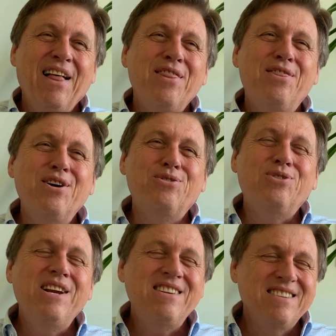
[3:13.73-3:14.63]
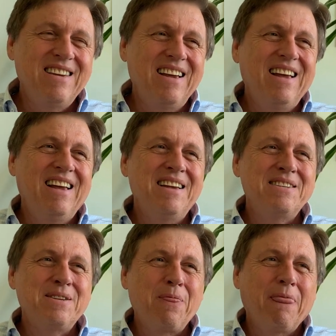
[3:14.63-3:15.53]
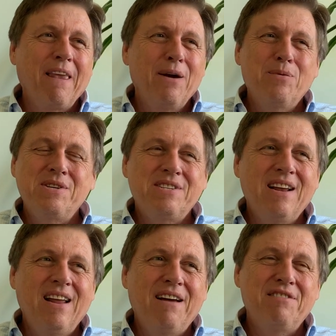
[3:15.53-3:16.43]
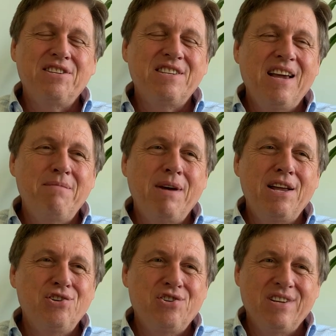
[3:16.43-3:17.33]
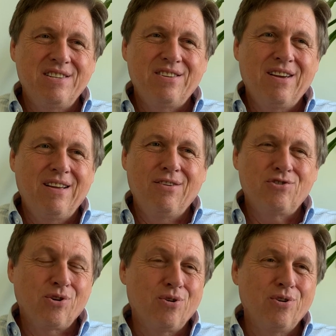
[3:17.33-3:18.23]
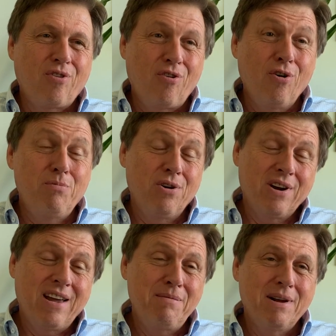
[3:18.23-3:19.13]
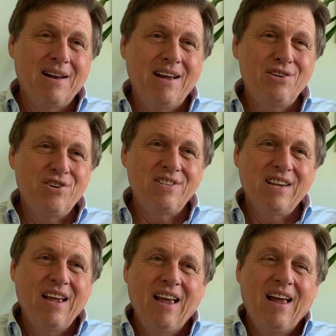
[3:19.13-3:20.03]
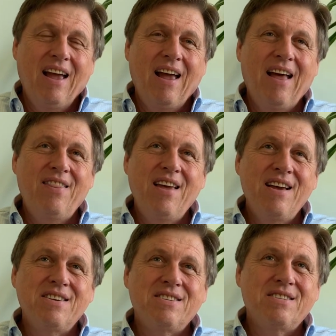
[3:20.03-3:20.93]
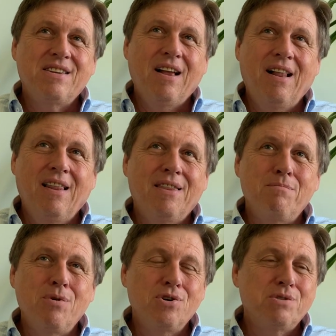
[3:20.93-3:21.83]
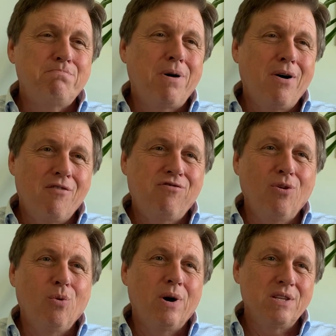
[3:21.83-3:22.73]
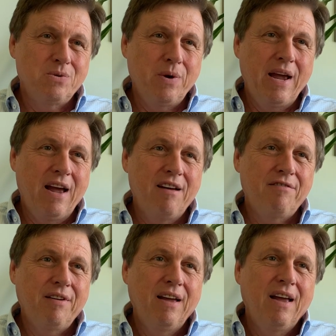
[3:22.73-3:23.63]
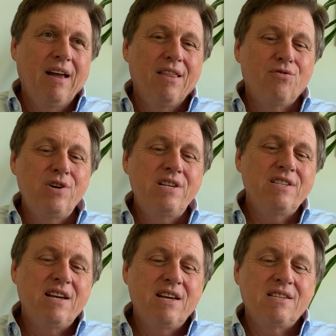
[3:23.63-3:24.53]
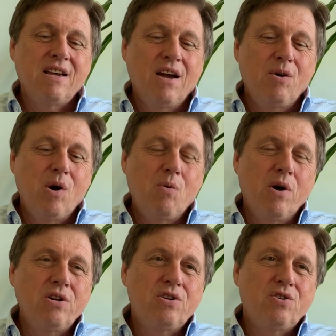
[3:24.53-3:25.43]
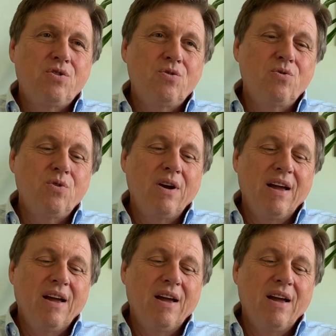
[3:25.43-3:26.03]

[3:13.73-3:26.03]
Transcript: The reason is we still have the same engines, so-called thermal or chemical engines. And they're still the most powerful ones we have. The reason is we want to